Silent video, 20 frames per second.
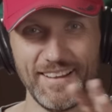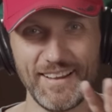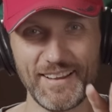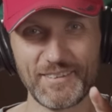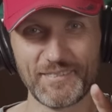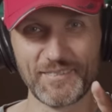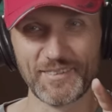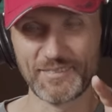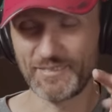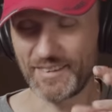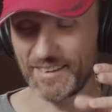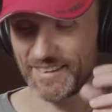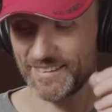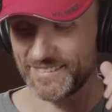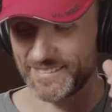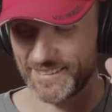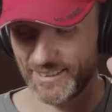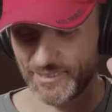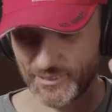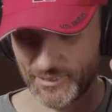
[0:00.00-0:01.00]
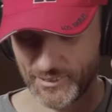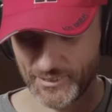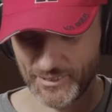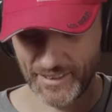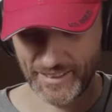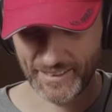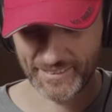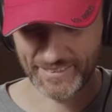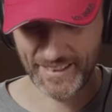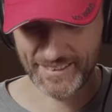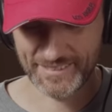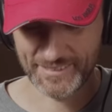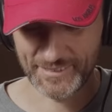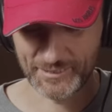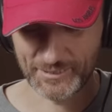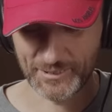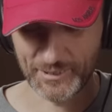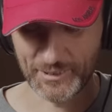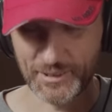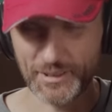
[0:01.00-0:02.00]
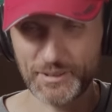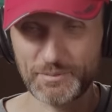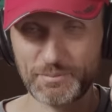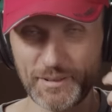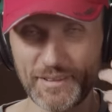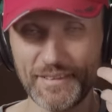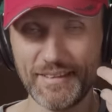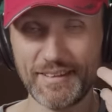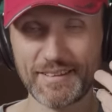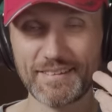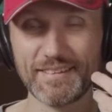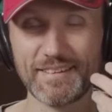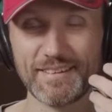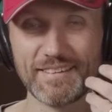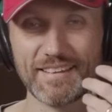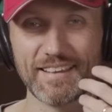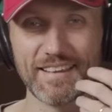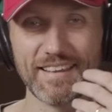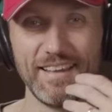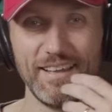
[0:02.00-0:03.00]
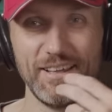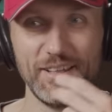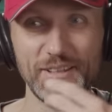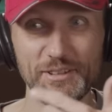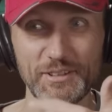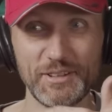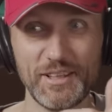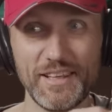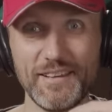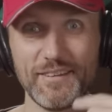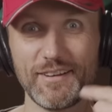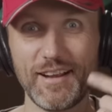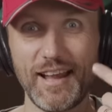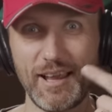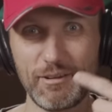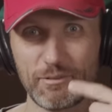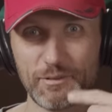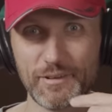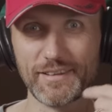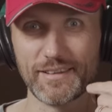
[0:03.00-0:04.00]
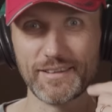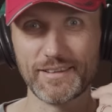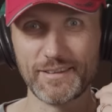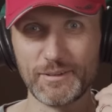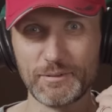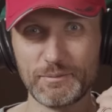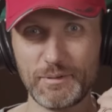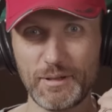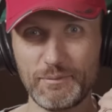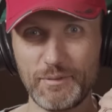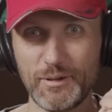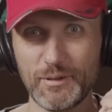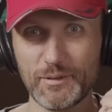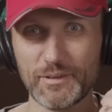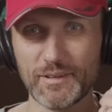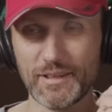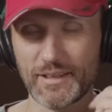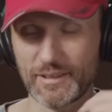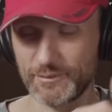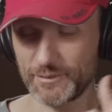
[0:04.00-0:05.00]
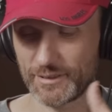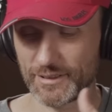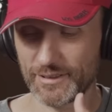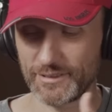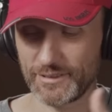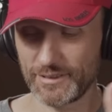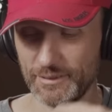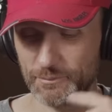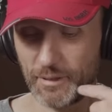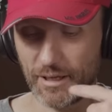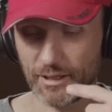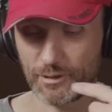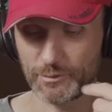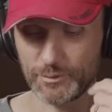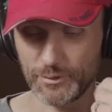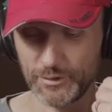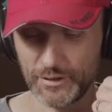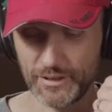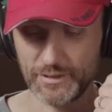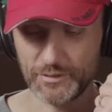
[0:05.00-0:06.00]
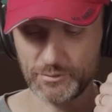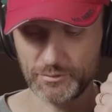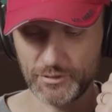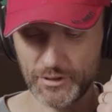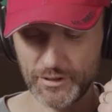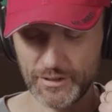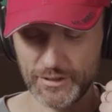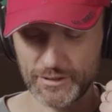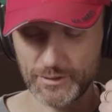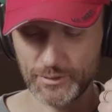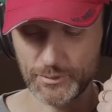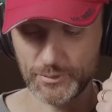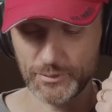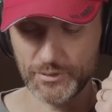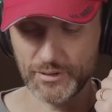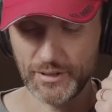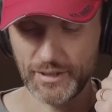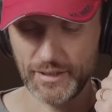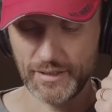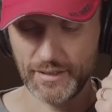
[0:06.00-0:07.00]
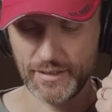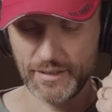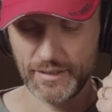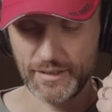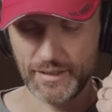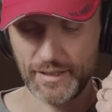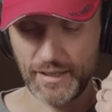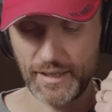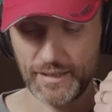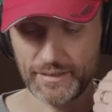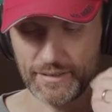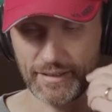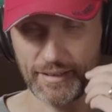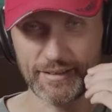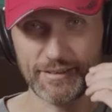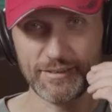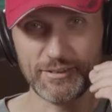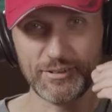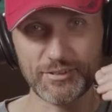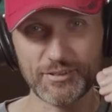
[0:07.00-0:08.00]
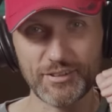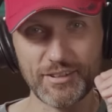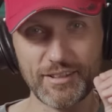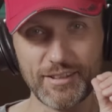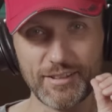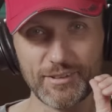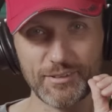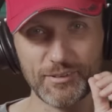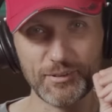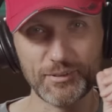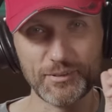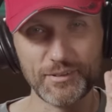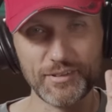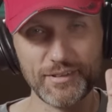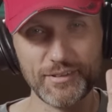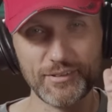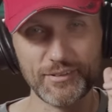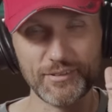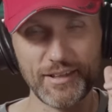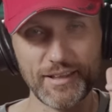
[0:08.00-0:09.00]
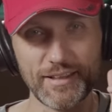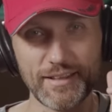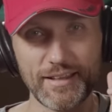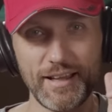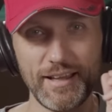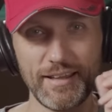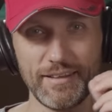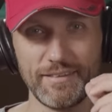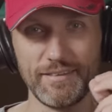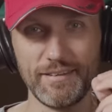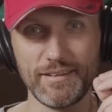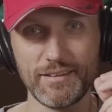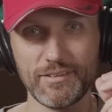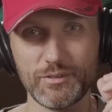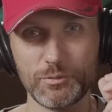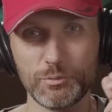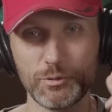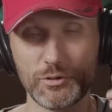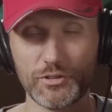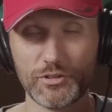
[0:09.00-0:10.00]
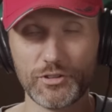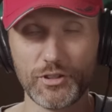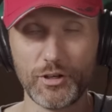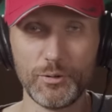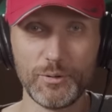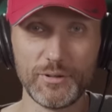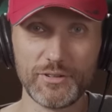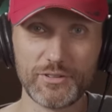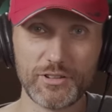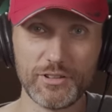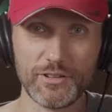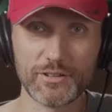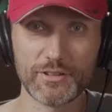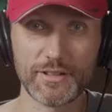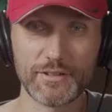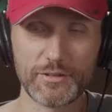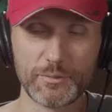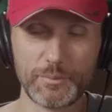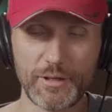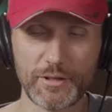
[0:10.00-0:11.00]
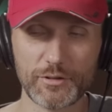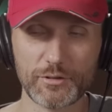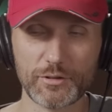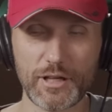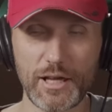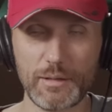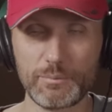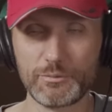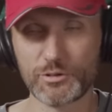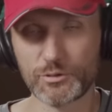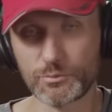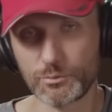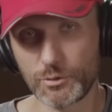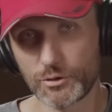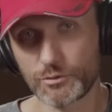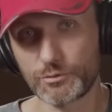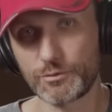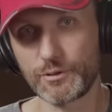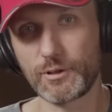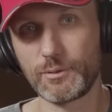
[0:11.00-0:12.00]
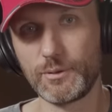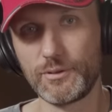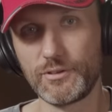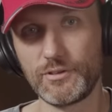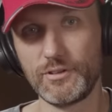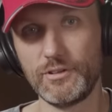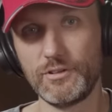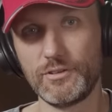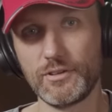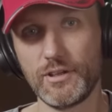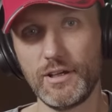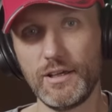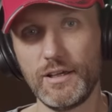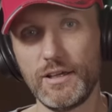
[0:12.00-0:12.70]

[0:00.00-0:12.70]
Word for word: i don't want to make it sound too like nasty for you guys but literally like you hear everything here in my mouth like because the microphone is fairly close and and just hear those little like high things, which is always good. Like, it's better to capture more frequencies.